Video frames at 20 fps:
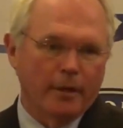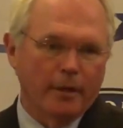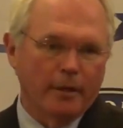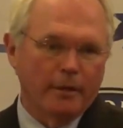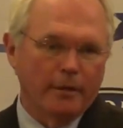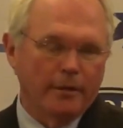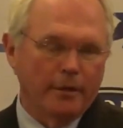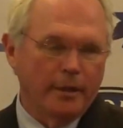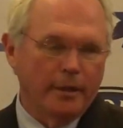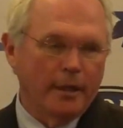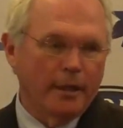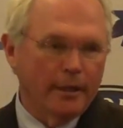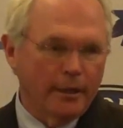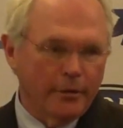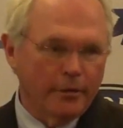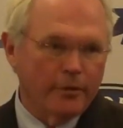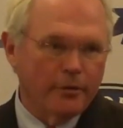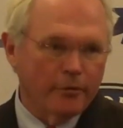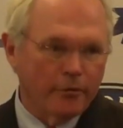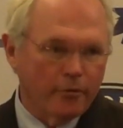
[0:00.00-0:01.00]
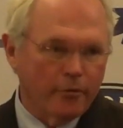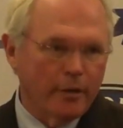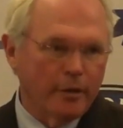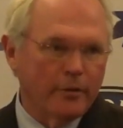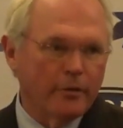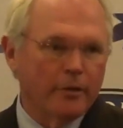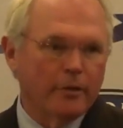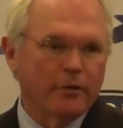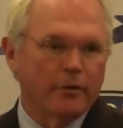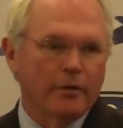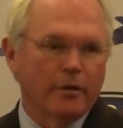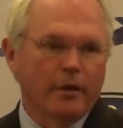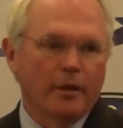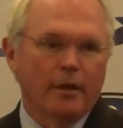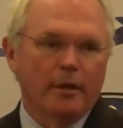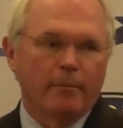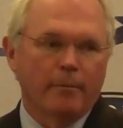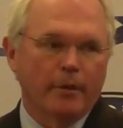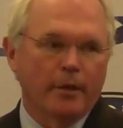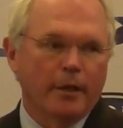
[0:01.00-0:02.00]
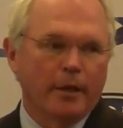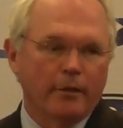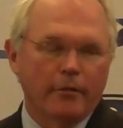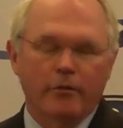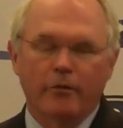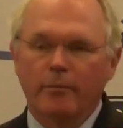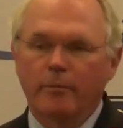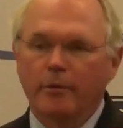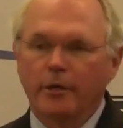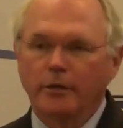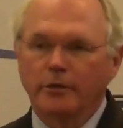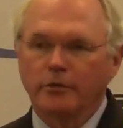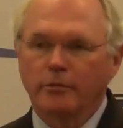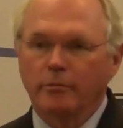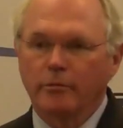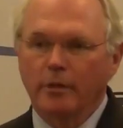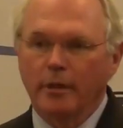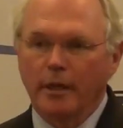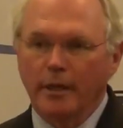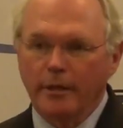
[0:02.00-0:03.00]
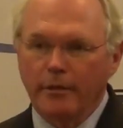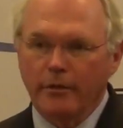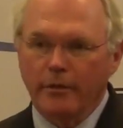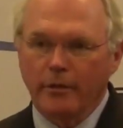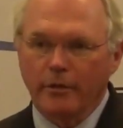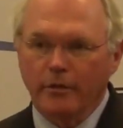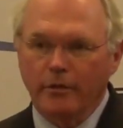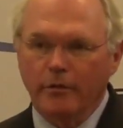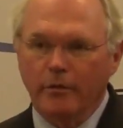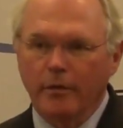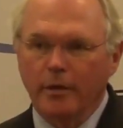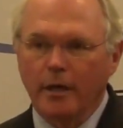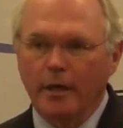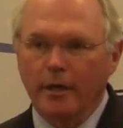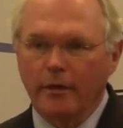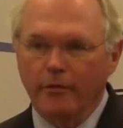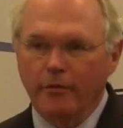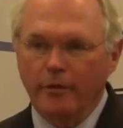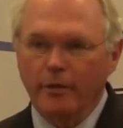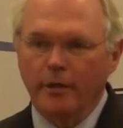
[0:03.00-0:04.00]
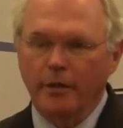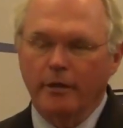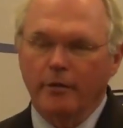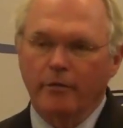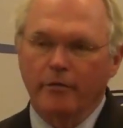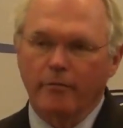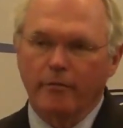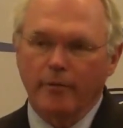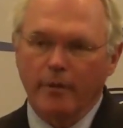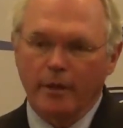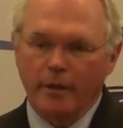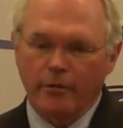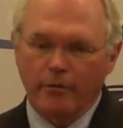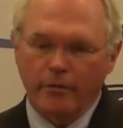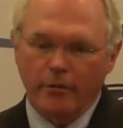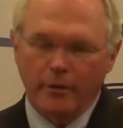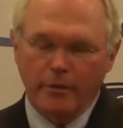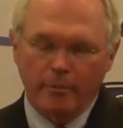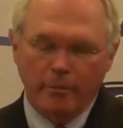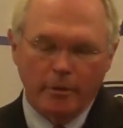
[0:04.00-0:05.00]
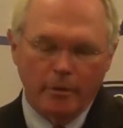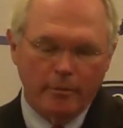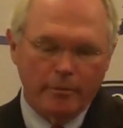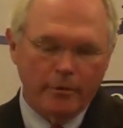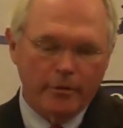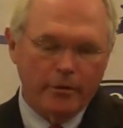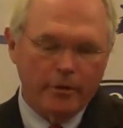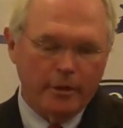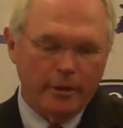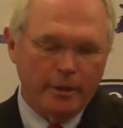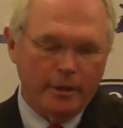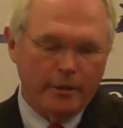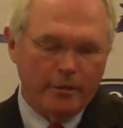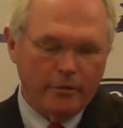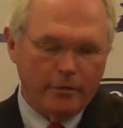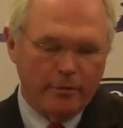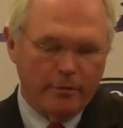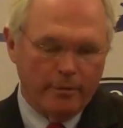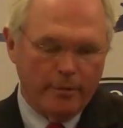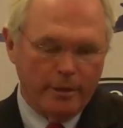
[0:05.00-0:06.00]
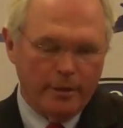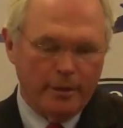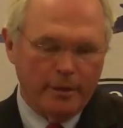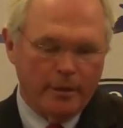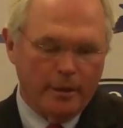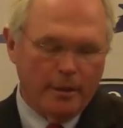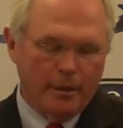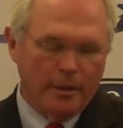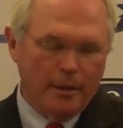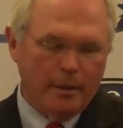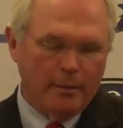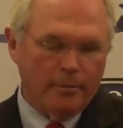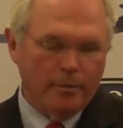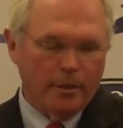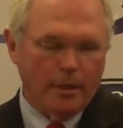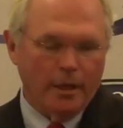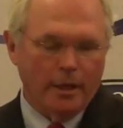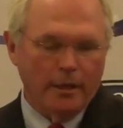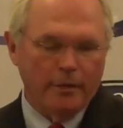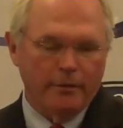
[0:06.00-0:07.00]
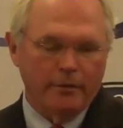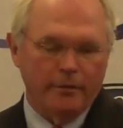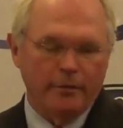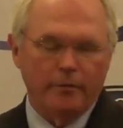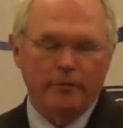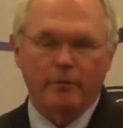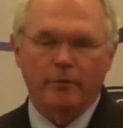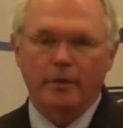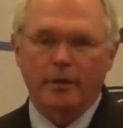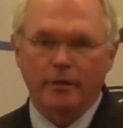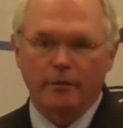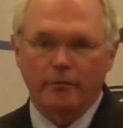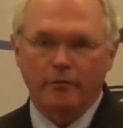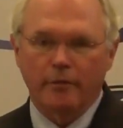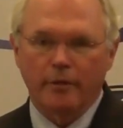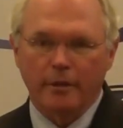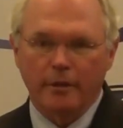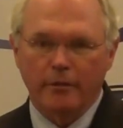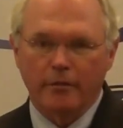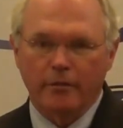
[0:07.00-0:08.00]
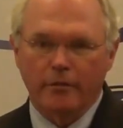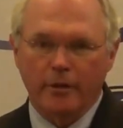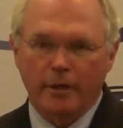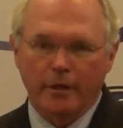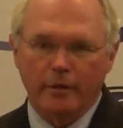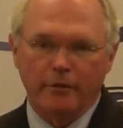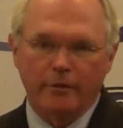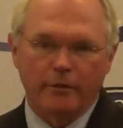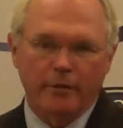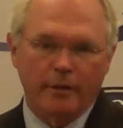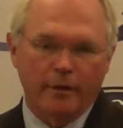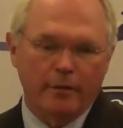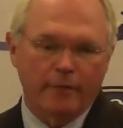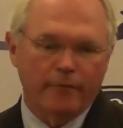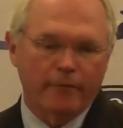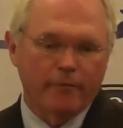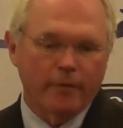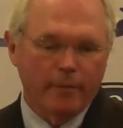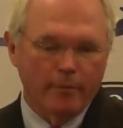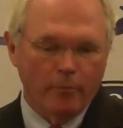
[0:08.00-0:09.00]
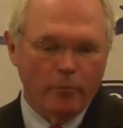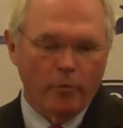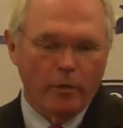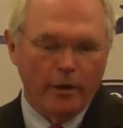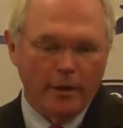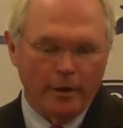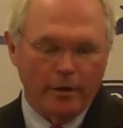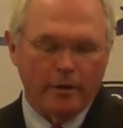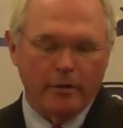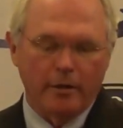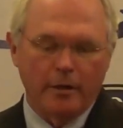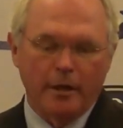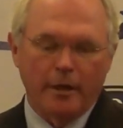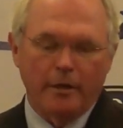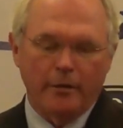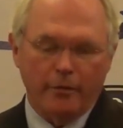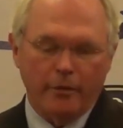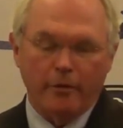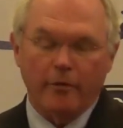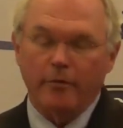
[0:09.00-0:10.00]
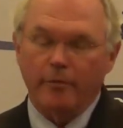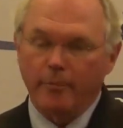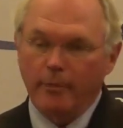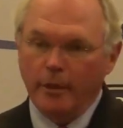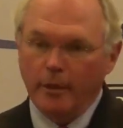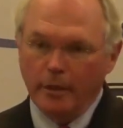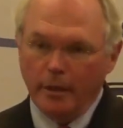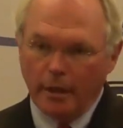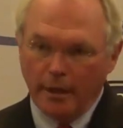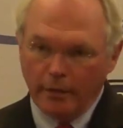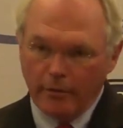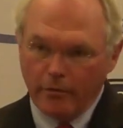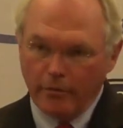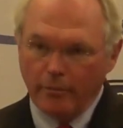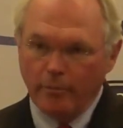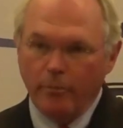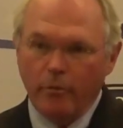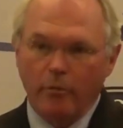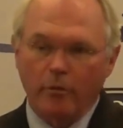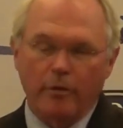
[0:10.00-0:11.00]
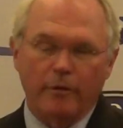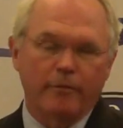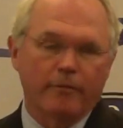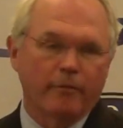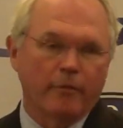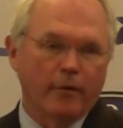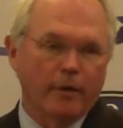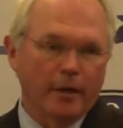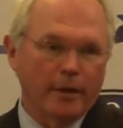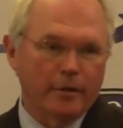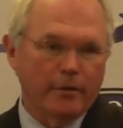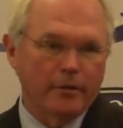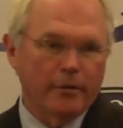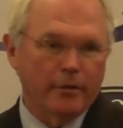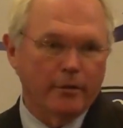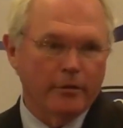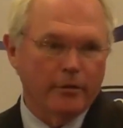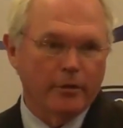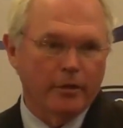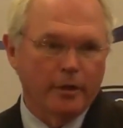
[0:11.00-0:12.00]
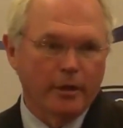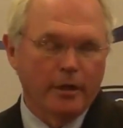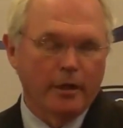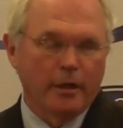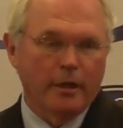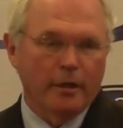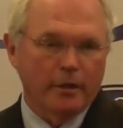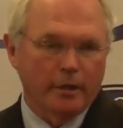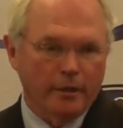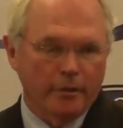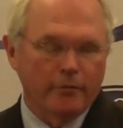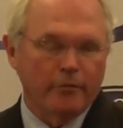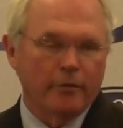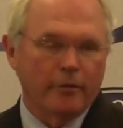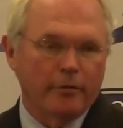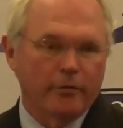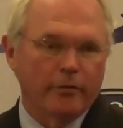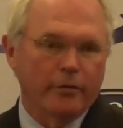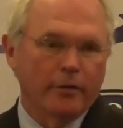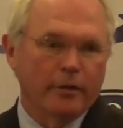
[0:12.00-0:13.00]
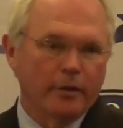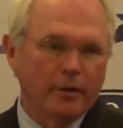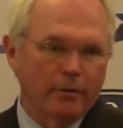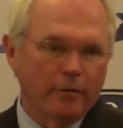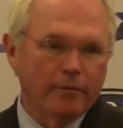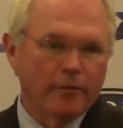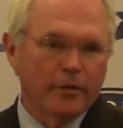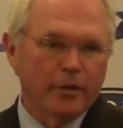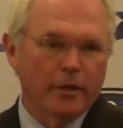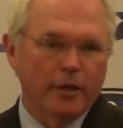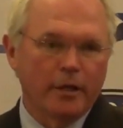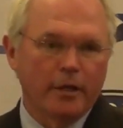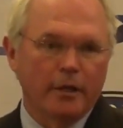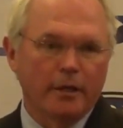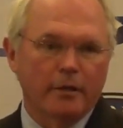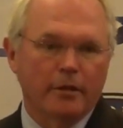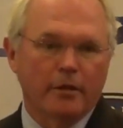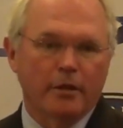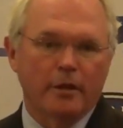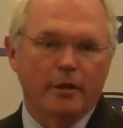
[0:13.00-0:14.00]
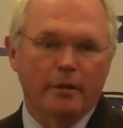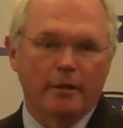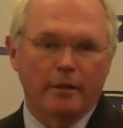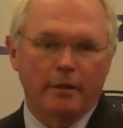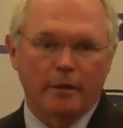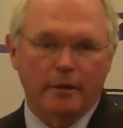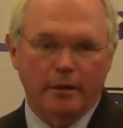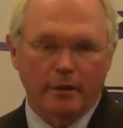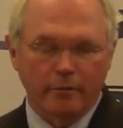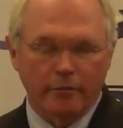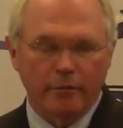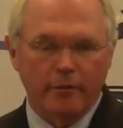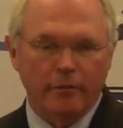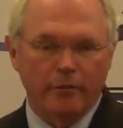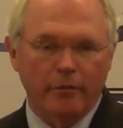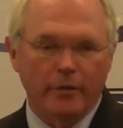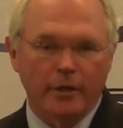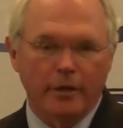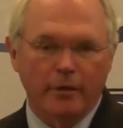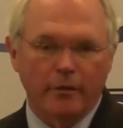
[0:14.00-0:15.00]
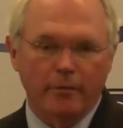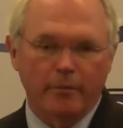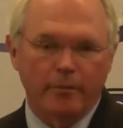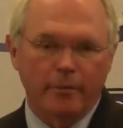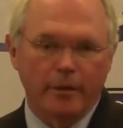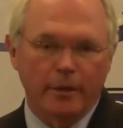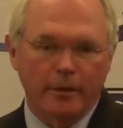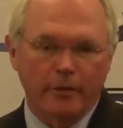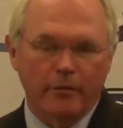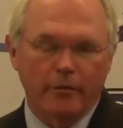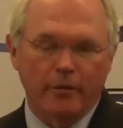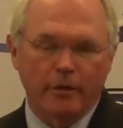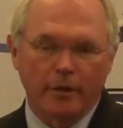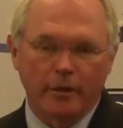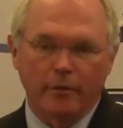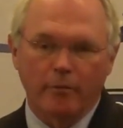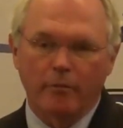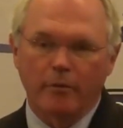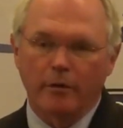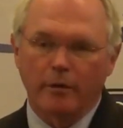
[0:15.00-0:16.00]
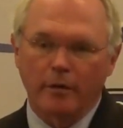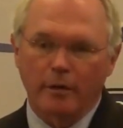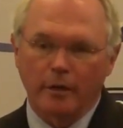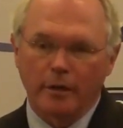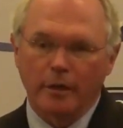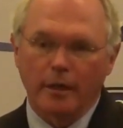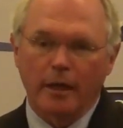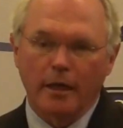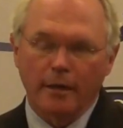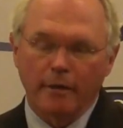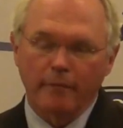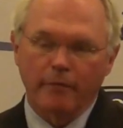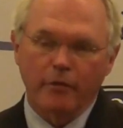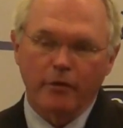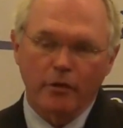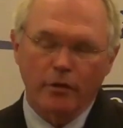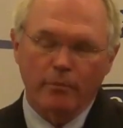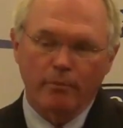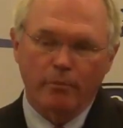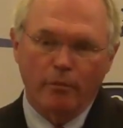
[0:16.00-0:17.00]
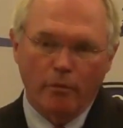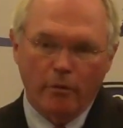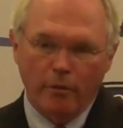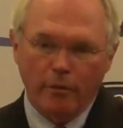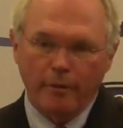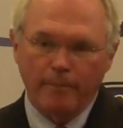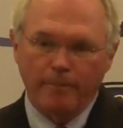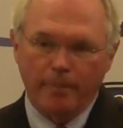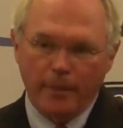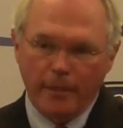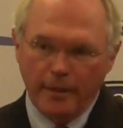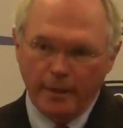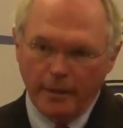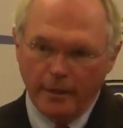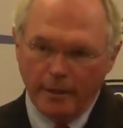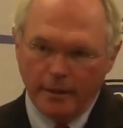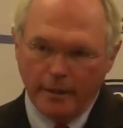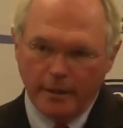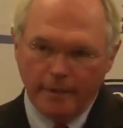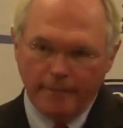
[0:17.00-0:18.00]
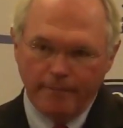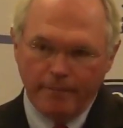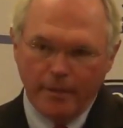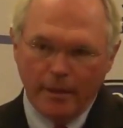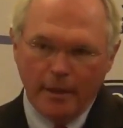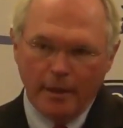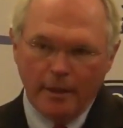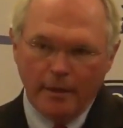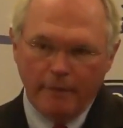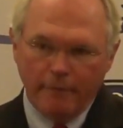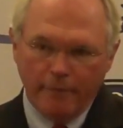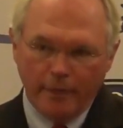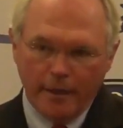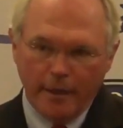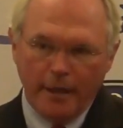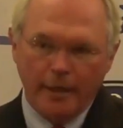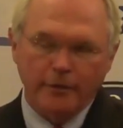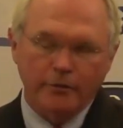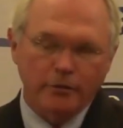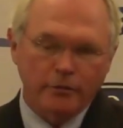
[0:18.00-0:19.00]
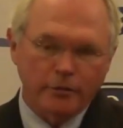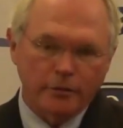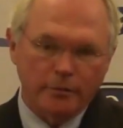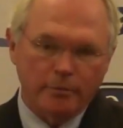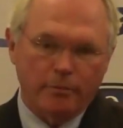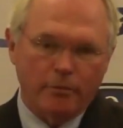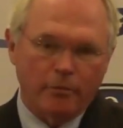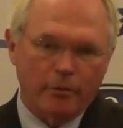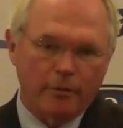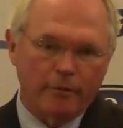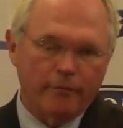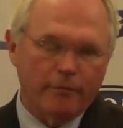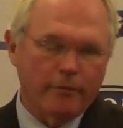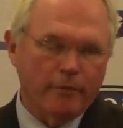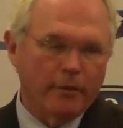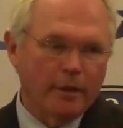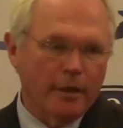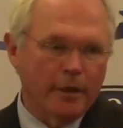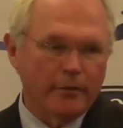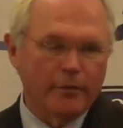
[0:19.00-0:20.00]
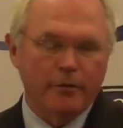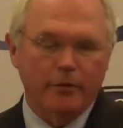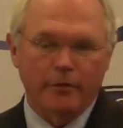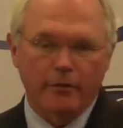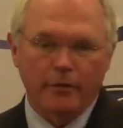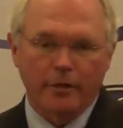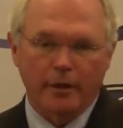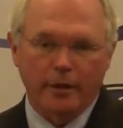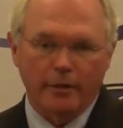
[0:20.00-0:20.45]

in the ISIS crisis, but not so much with ISIS as it is, as the diplomacy needs to be applied to countries that, from where there has been a lot of support for ISIS. Countries in the Gulf states, countries in the Arab Peninsula, where a lot of the support, the financial support for ISIS